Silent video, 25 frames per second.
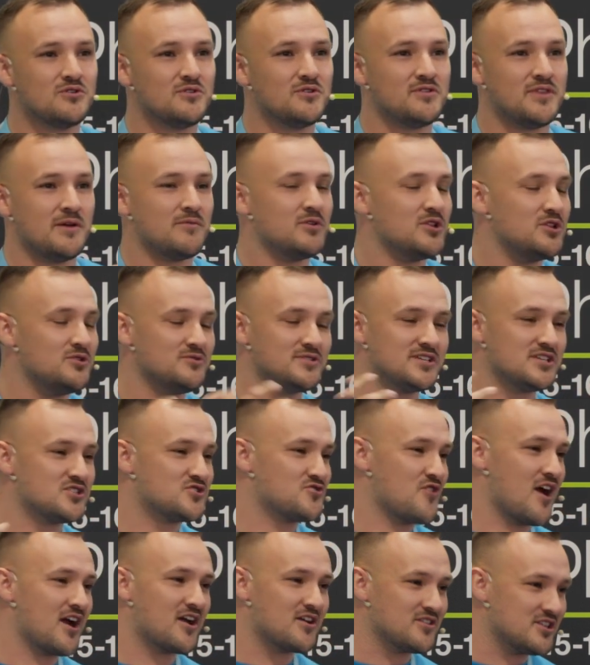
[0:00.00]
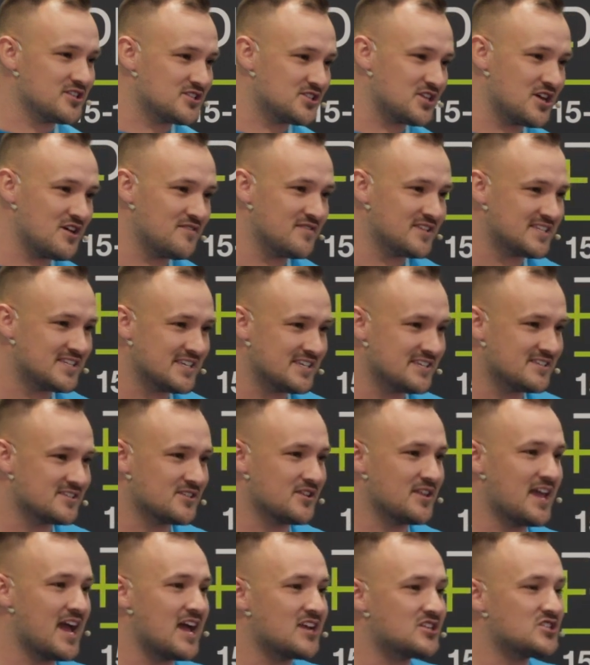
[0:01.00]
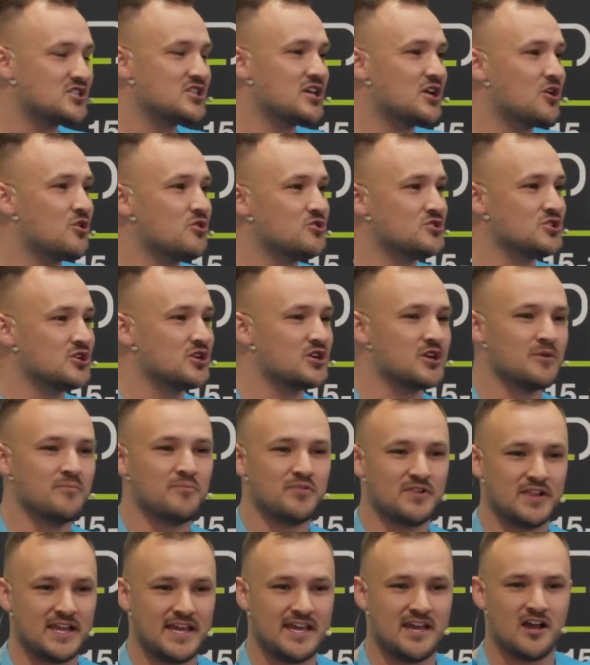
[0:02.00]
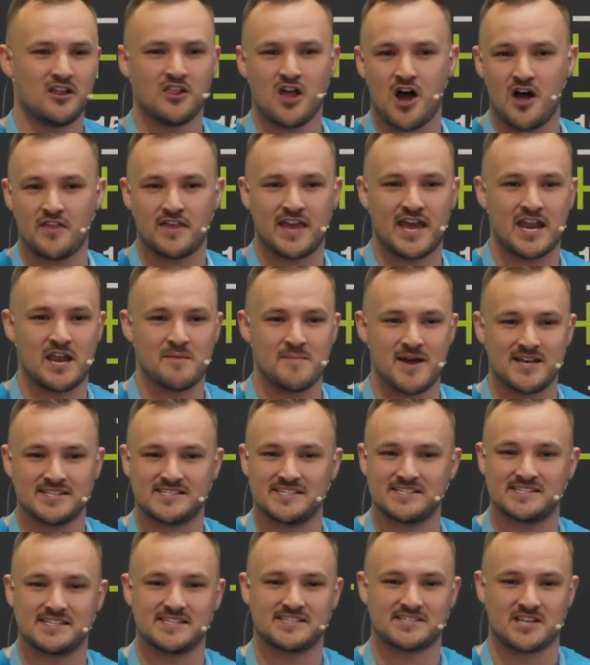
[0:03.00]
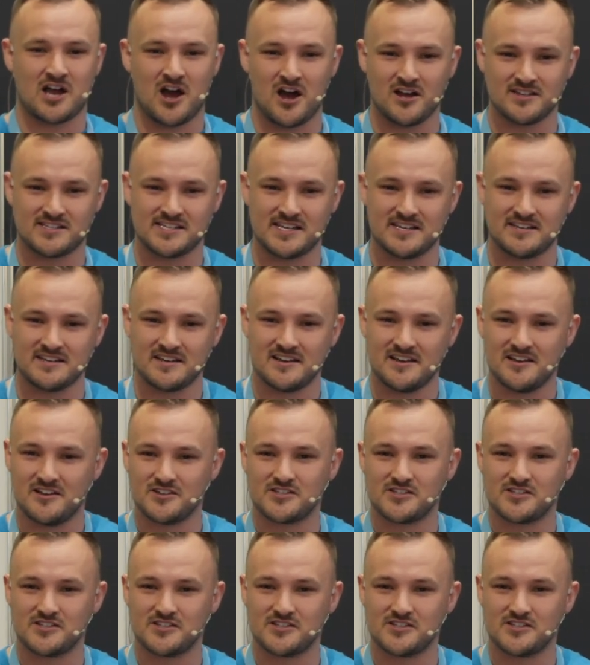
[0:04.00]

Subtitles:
They were losing track of the services, so they actually couldn't complete a lot of the NMSs they started.